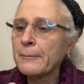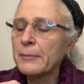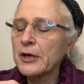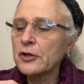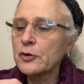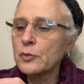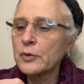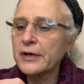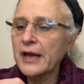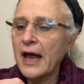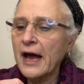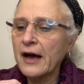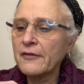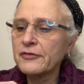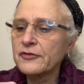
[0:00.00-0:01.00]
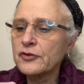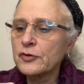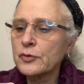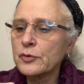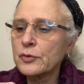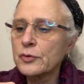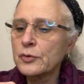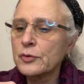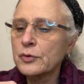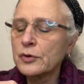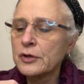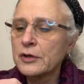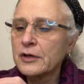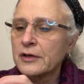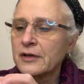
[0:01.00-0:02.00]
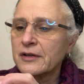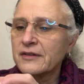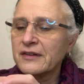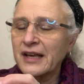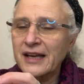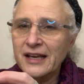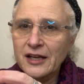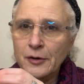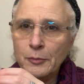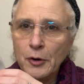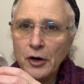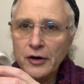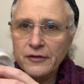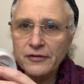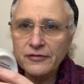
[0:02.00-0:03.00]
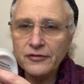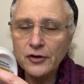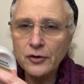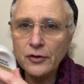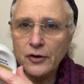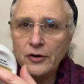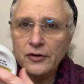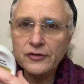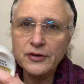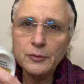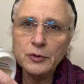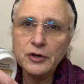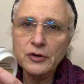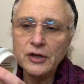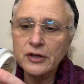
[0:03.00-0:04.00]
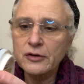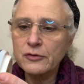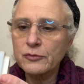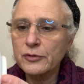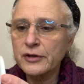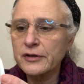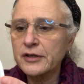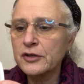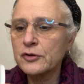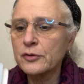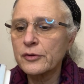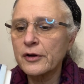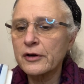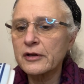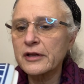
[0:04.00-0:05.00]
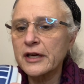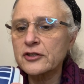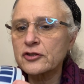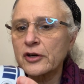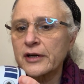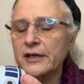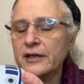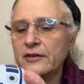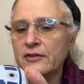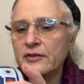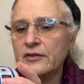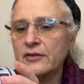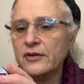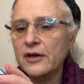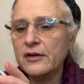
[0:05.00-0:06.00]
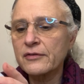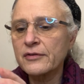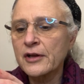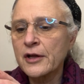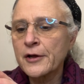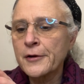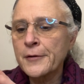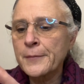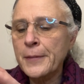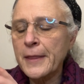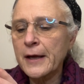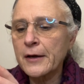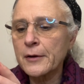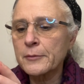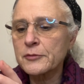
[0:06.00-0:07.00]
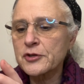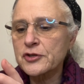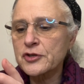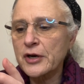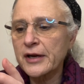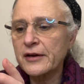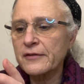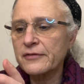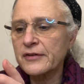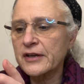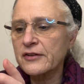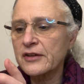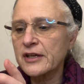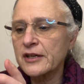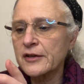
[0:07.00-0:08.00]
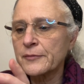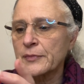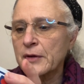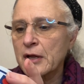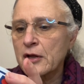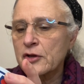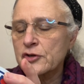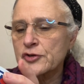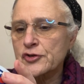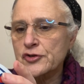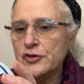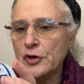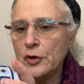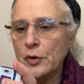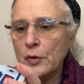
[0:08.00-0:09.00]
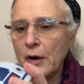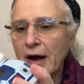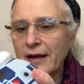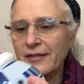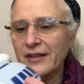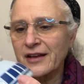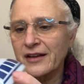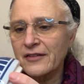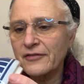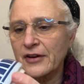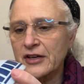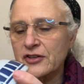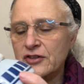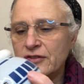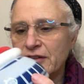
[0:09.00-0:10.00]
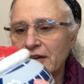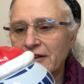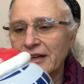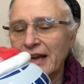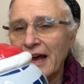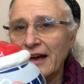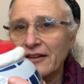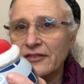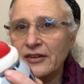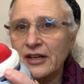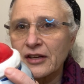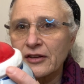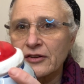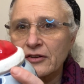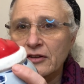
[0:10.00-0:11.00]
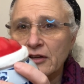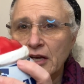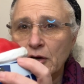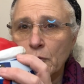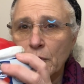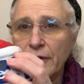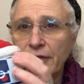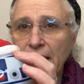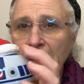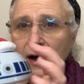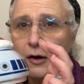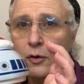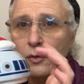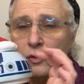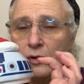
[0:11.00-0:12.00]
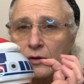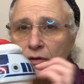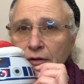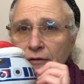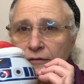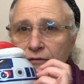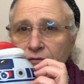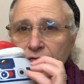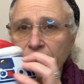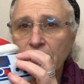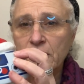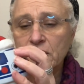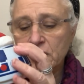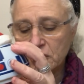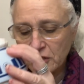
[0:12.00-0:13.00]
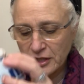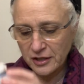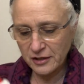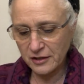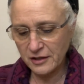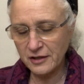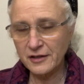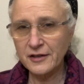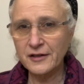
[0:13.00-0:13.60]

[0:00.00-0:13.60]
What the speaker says: but you would have to take it apart further, someone that really knew their electronics and stuff, to try to fix it. So I think if I just sell it as is, like without the function,